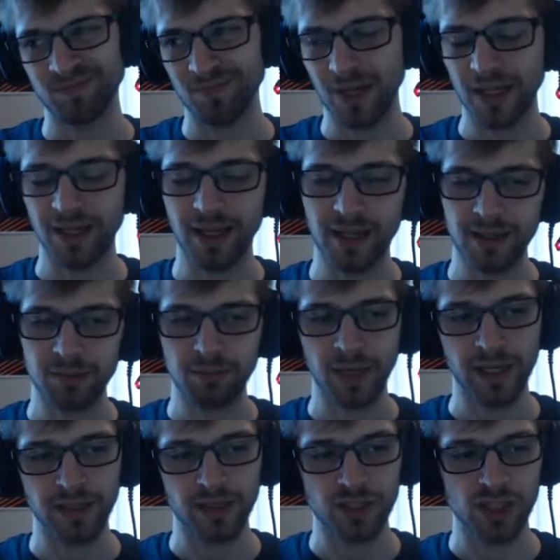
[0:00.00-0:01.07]
again,
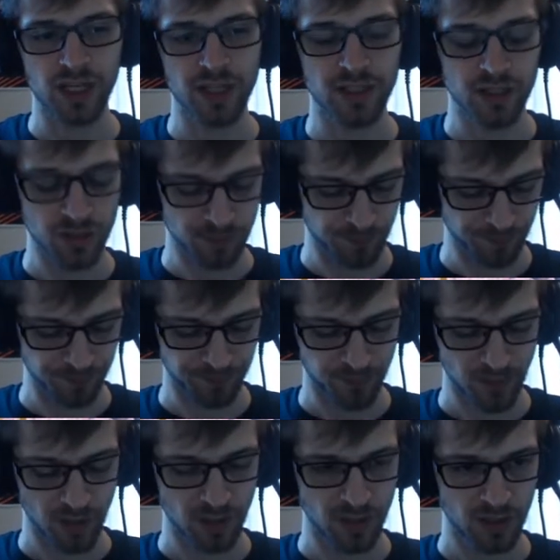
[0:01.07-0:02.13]
minor change.
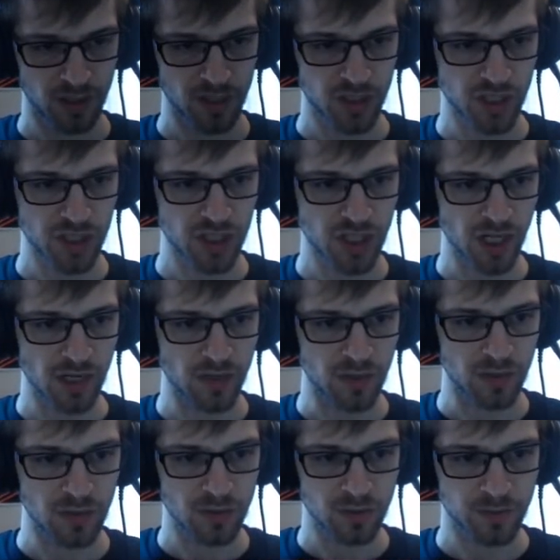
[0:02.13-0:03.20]

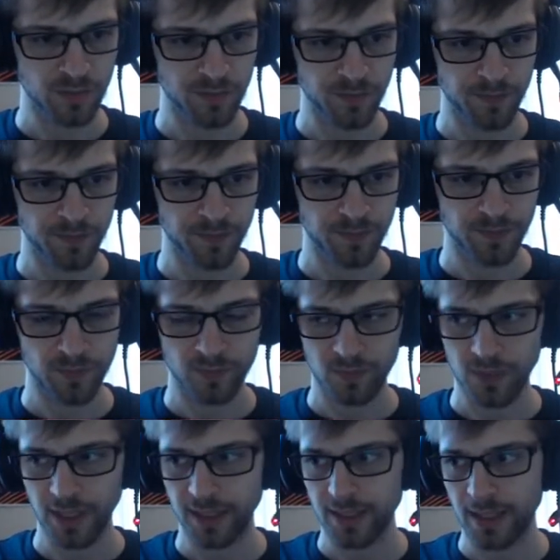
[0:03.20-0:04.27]
Shell,
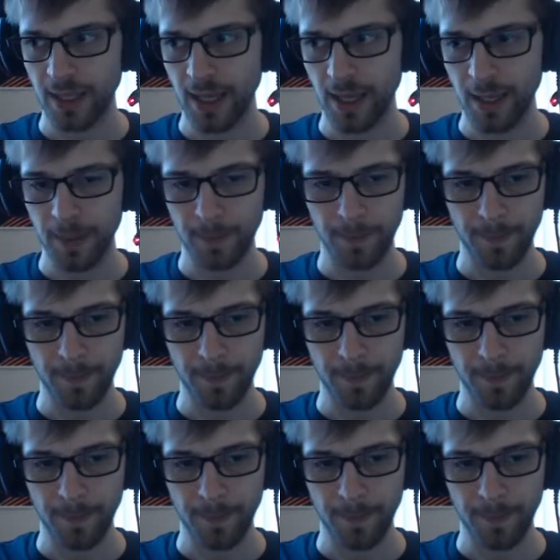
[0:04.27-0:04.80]
like that.